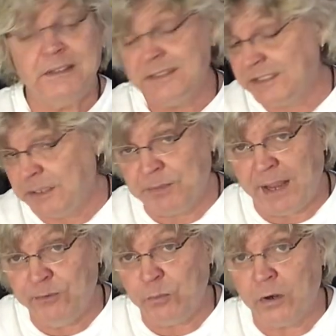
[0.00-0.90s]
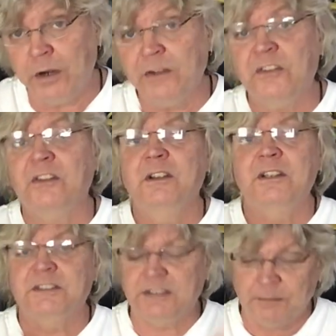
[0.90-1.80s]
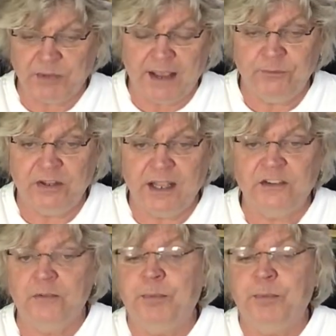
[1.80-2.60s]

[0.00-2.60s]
Sometimes it works, Sometimes it doesn't,